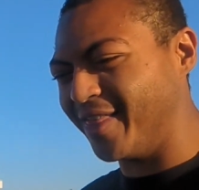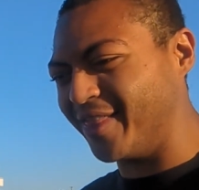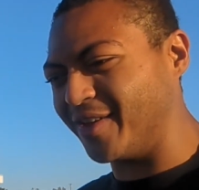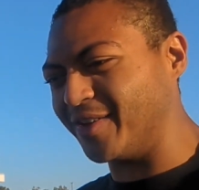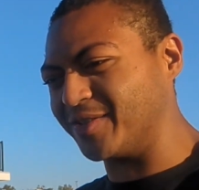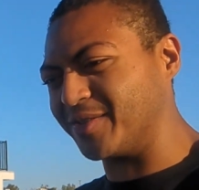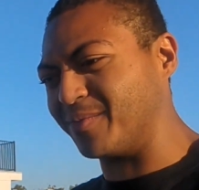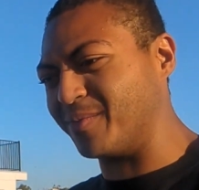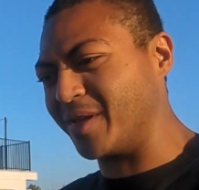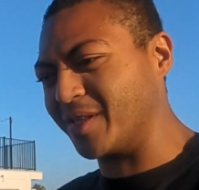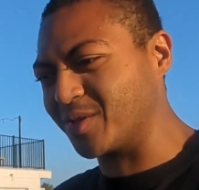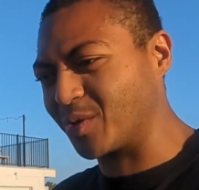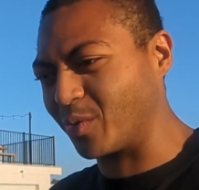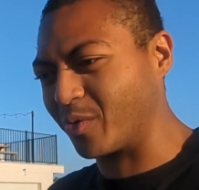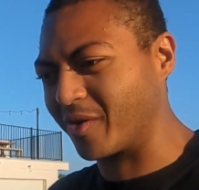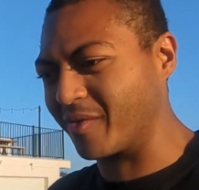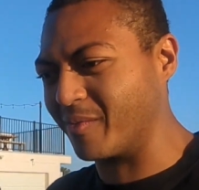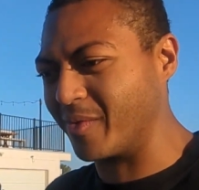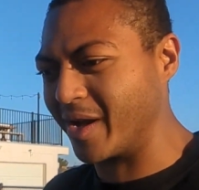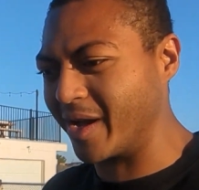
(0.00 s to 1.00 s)
there was a
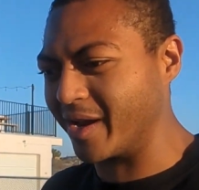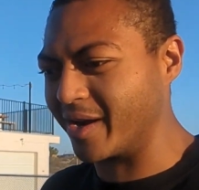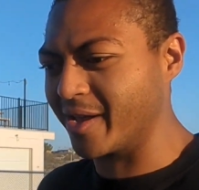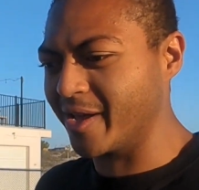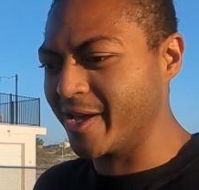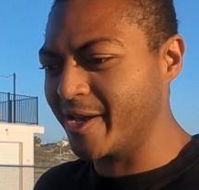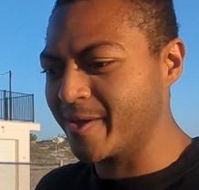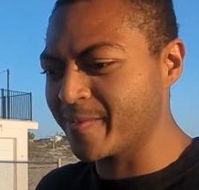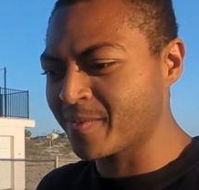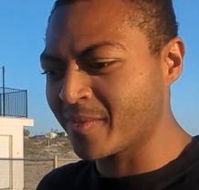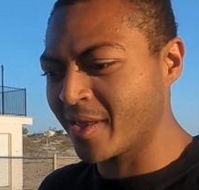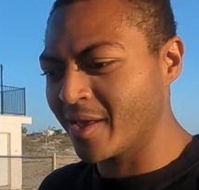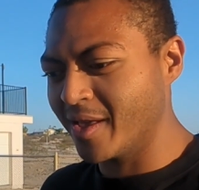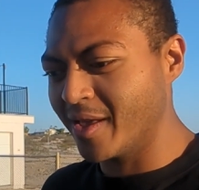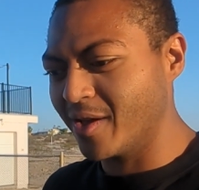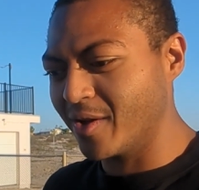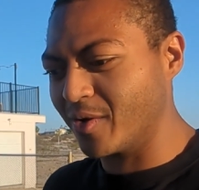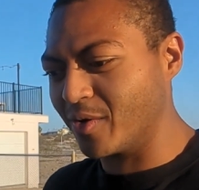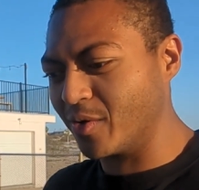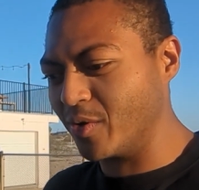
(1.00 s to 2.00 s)
mentor of mine
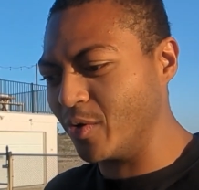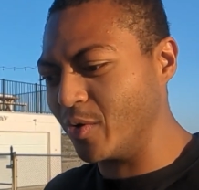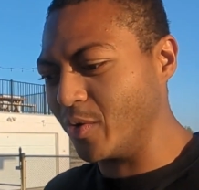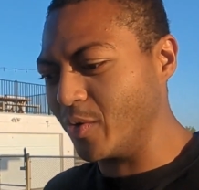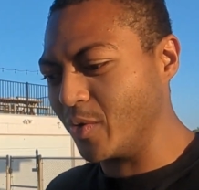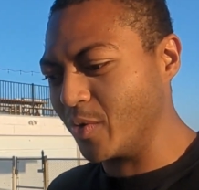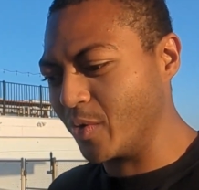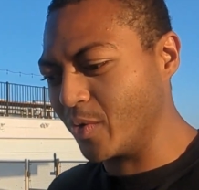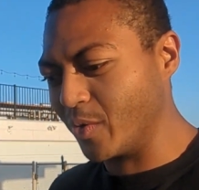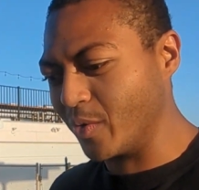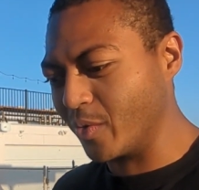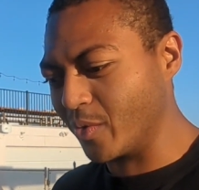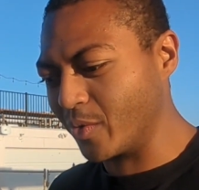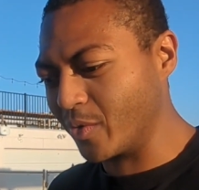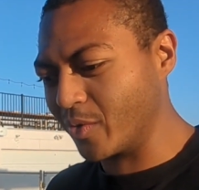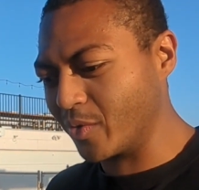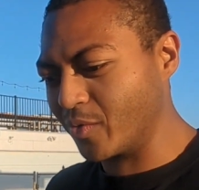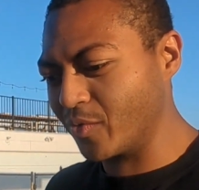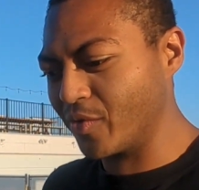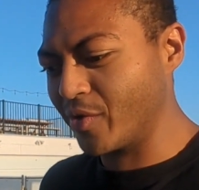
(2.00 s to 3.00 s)
who
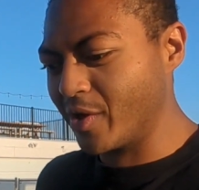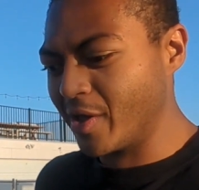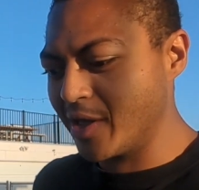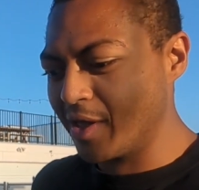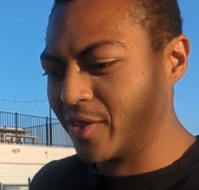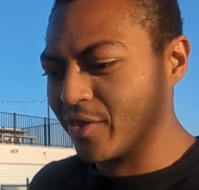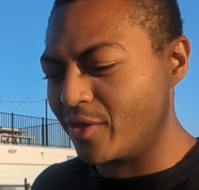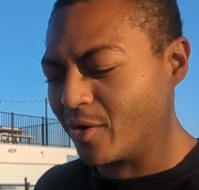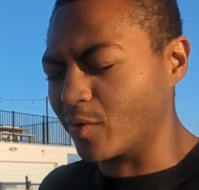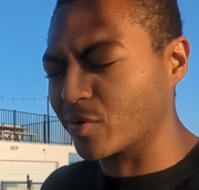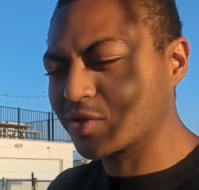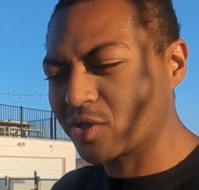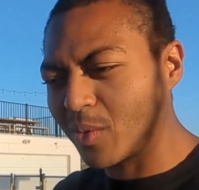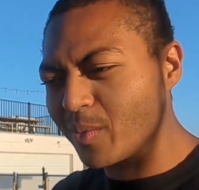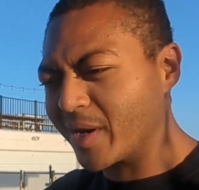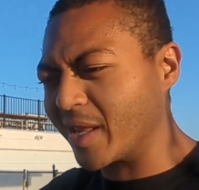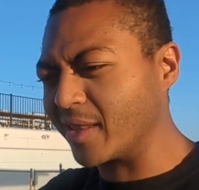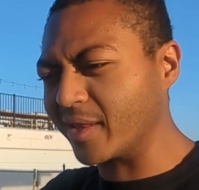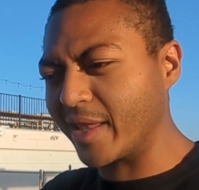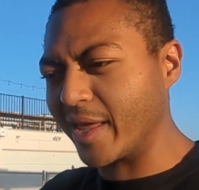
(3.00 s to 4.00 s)
there was so
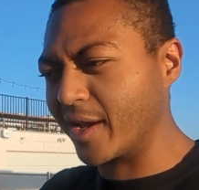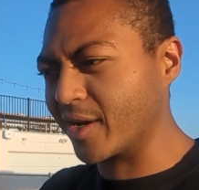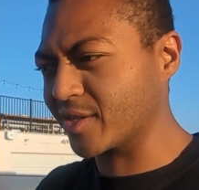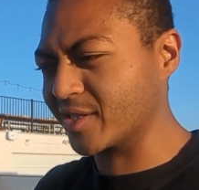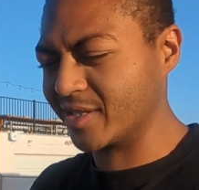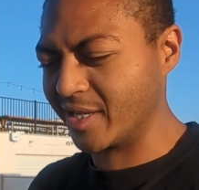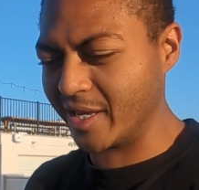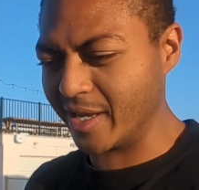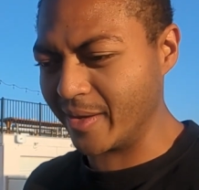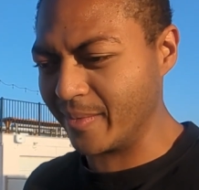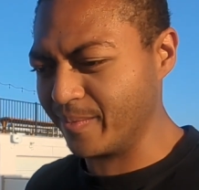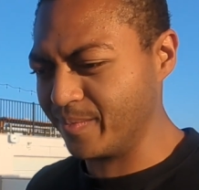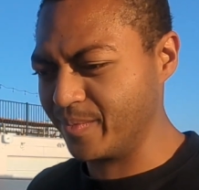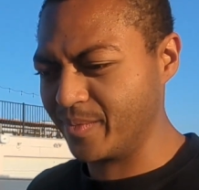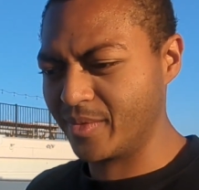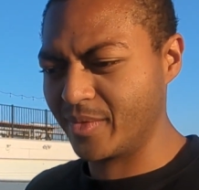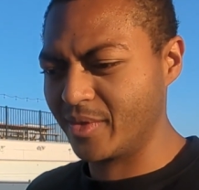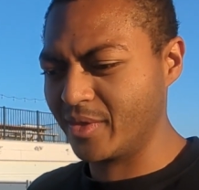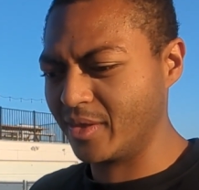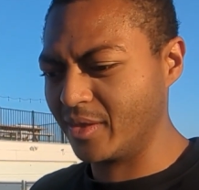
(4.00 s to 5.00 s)
many layers to him.
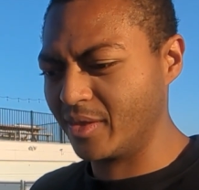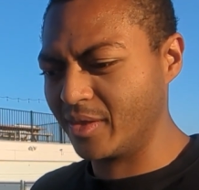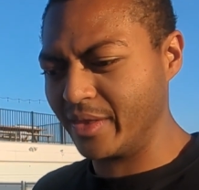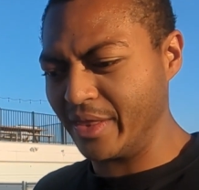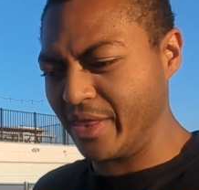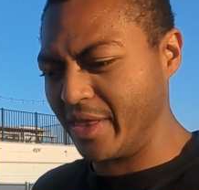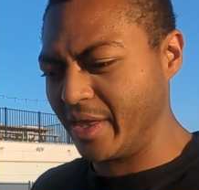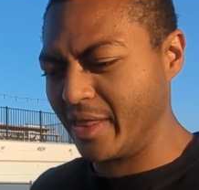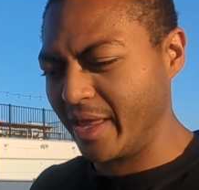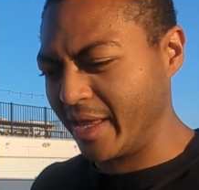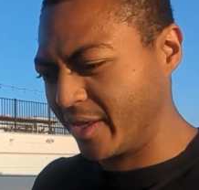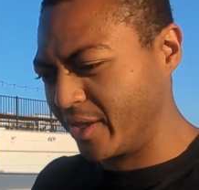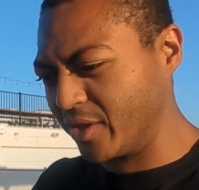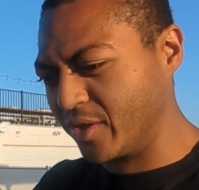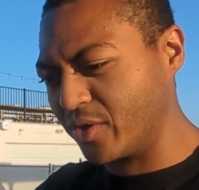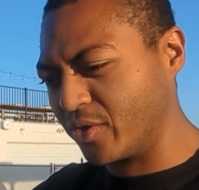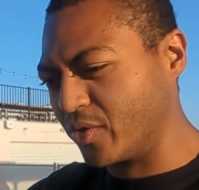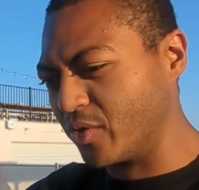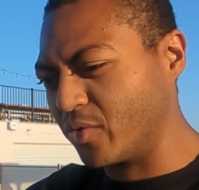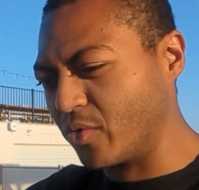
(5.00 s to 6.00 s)
like
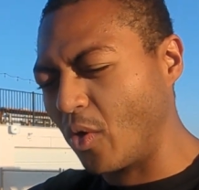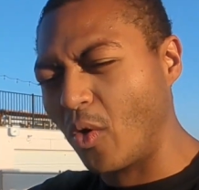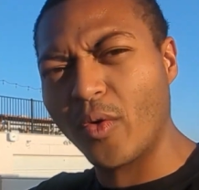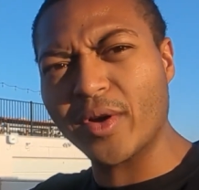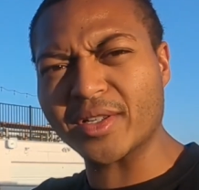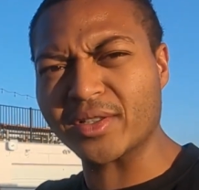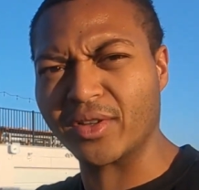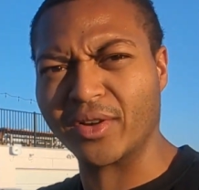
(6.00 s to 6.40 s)
you always